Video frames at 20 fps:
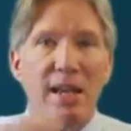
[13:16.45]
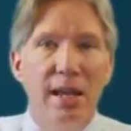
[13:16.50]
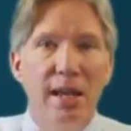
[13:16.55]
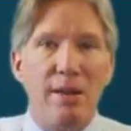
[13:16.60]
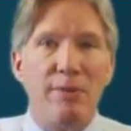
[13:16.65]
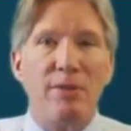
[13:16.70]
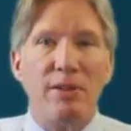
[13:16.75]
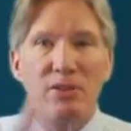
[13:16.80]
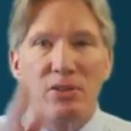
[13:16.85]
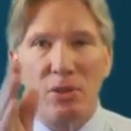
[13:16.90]

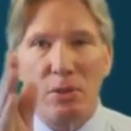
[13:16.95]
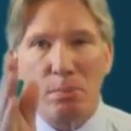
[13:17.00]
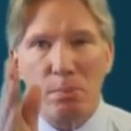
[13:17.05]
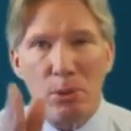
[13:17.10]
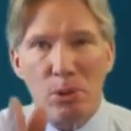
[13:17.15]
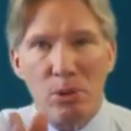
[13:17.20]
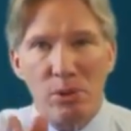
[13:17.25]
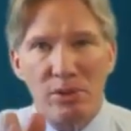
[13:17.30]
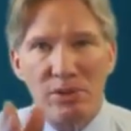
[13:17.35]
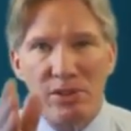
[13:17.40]
If it's the
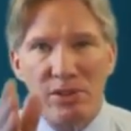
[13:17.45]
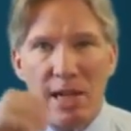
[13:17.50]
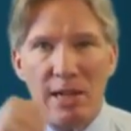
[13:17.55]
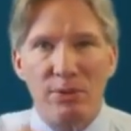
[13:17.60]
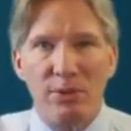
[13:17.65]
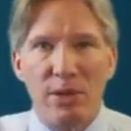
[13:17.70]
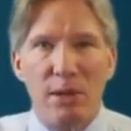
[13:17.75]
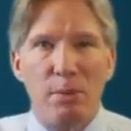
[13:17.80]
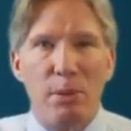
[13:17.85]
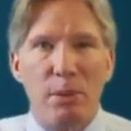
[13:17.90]
bullseye
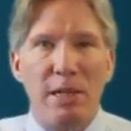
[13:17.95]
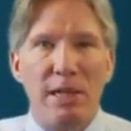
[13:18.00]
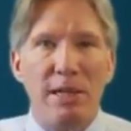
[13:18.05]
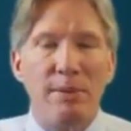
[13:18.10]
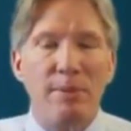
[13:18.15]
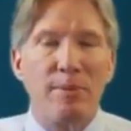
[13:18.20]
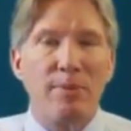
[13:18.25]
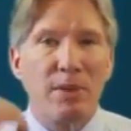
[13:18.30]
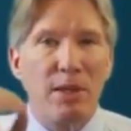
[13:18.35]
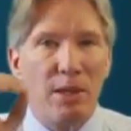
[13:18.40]
remedy,